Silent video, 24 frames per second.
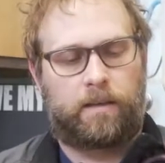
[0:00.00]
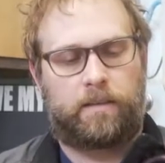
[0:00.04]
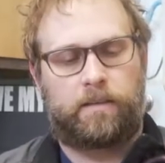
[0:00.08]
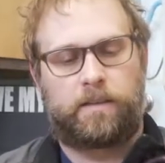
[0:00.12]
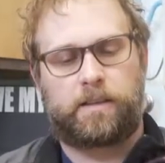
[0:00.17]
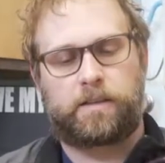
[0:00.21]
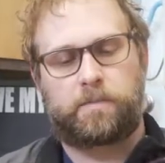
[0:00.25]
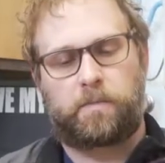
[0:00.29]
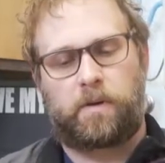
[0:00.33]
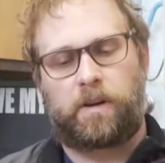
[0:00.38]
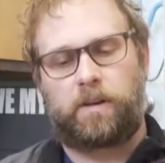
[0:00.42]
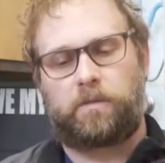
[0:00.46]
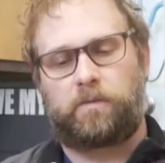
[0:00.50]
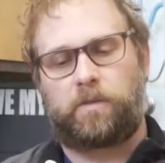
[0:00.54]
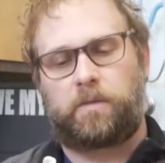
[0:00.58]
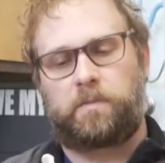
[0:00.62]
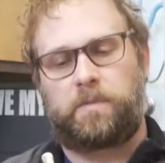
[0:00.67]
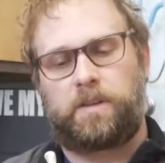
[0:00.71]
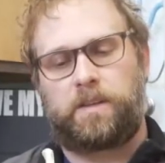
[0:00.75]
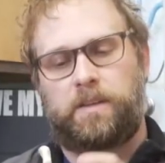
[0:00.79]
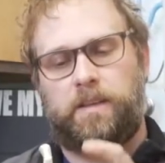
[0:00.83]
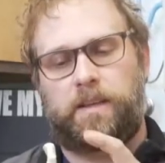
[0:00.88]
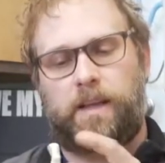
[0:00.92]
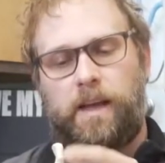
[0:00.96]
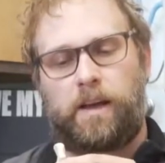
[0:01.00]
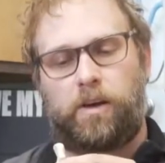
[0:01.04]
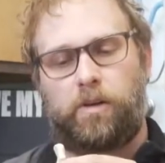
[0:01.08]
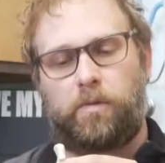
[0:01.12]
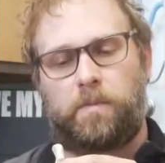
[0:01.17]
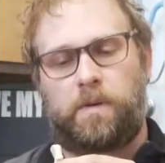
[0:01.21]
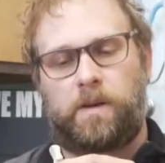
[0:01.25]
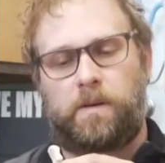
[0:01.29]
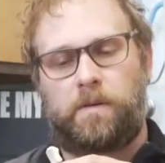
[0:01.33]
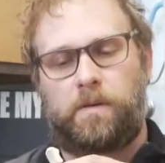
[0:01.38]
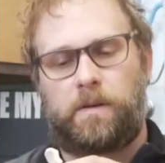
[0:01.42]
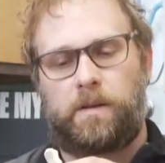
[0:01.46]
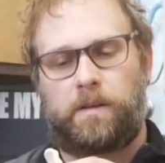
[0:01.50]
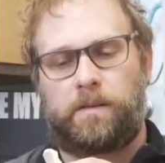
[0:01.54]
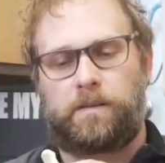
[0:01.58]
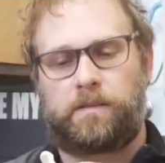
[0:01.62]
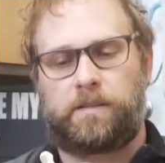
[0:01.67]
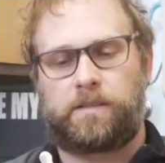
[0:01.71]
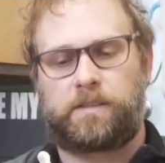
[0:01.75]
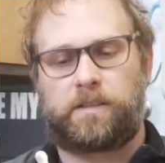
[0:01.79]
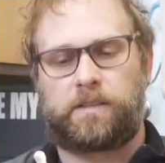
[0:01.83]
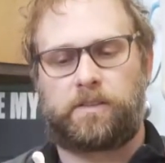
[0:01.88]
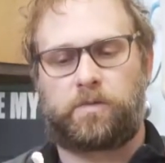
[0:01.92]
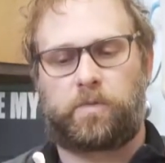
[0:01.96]
This part would be the elbow.
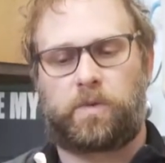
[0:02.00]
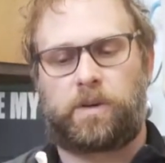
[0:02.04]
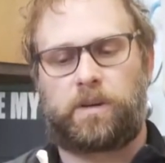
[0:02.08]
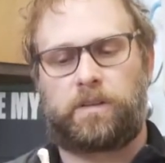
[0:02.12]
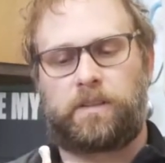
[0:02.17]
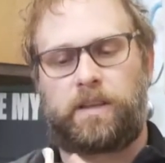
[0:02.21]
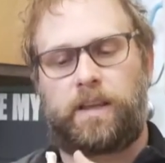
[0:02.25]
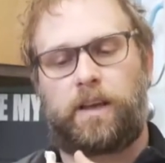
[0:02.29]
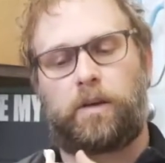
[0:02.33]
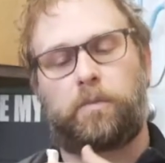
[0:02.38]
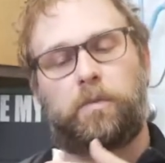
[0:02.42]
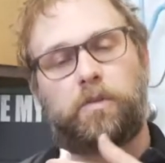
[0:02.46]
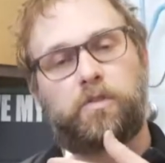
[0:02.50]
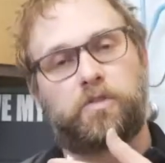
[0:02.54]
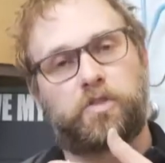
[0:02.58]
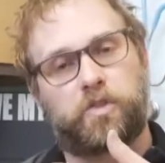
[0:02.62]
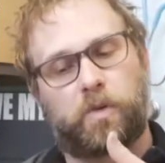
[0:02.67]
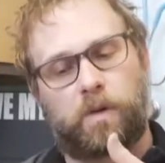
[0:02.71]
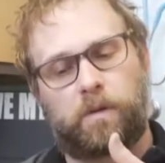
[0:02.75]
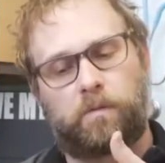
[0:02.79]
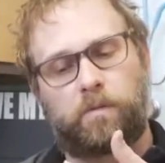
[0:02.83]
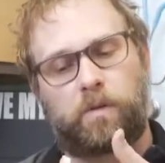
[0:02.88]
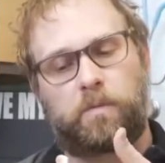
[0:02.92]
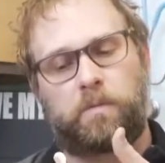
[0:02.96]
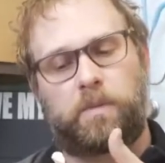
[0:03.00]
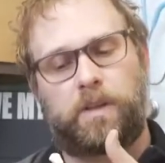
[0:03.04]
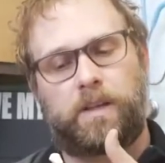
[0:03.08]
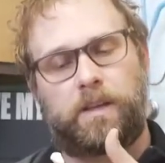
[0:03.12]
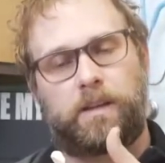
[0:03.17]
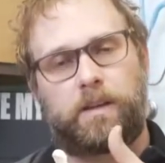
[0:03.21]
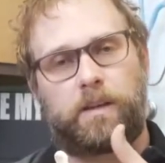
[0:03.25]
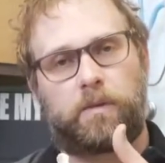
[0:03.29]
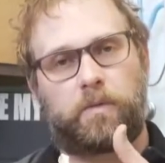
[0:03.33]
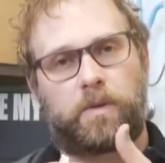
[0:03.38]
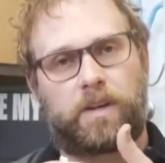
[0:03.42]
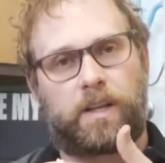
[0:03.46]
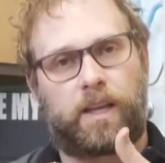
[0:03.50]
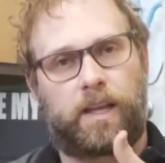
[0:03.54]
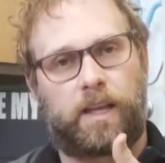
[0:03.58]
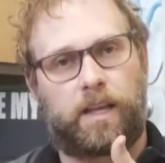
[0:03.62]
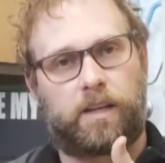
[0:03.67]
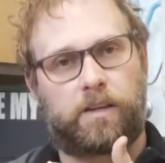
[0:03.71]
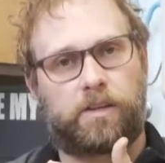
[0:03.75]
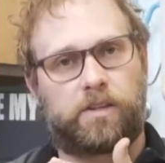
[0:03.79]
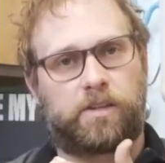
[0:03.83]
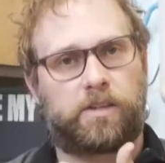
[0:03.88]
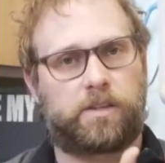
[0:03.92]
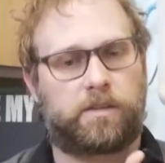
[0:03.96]
This is where the elbow joint would be. It would
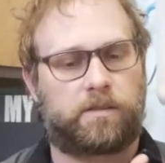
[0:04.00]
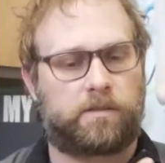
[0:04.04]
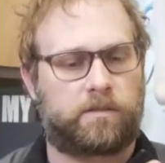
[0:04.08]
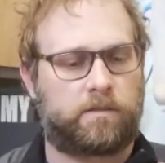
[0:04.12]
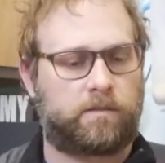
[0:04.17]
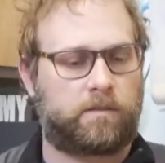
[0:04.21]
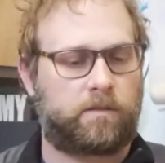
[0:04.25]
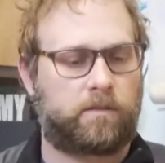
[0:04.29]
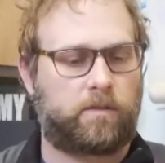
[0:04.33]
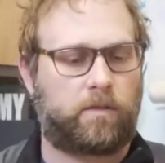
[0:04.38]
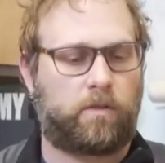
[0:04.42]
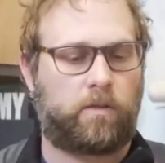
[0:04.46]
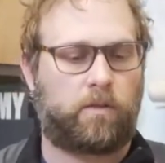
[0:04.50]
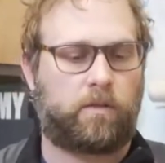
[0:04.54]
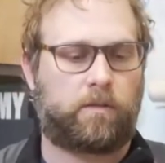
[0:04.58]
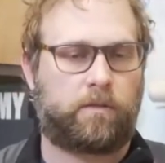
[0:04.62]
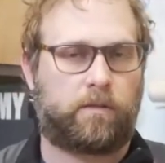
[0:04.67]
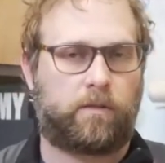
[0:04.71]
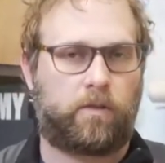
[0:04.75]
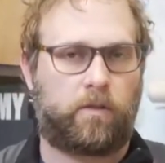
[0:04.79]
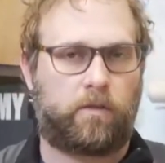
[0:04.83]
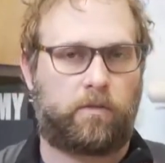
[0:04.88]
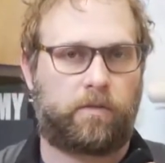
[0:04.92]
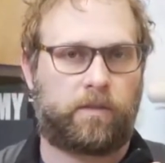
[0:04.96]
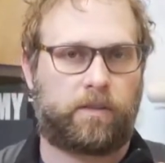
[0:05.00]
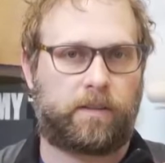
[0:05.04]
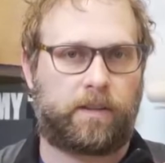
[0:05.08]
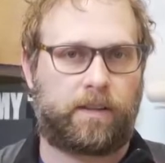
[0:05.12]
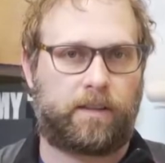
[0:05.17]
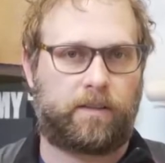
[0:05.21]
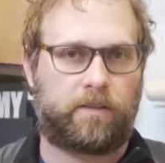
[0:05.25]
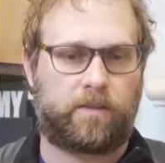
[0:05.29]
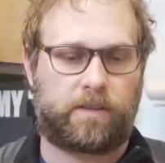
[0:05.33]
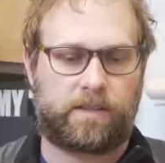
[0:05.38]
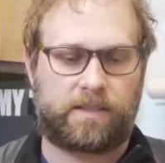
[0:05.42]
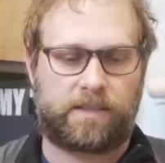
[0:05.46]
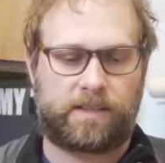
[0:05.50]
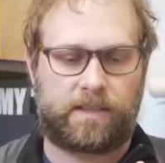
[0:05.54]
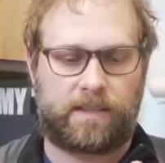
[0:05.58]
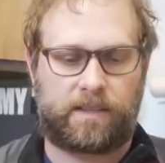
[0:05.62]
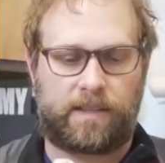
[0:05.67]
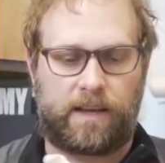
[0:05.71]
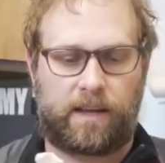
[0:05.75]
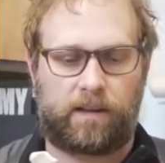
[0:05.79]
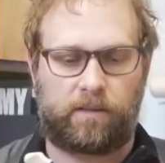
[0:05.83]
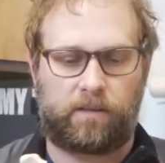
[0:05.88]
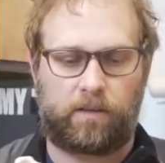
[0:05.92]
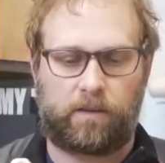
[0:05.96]
hinge. Hopefully you can see
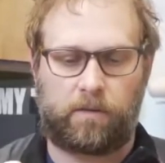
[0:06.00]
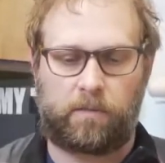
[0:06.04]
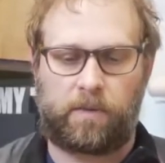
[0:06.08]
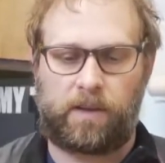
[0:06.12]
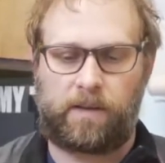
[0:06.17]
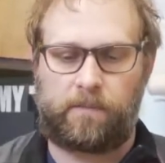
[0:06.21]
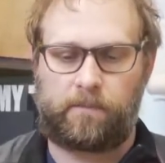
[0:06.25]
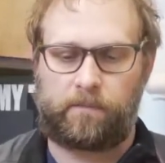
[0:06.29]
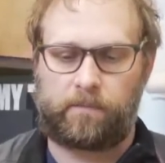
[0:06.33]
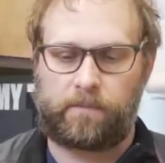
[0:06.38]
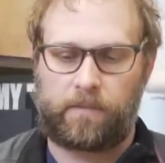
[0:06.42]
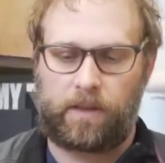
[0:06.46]
that a little bit.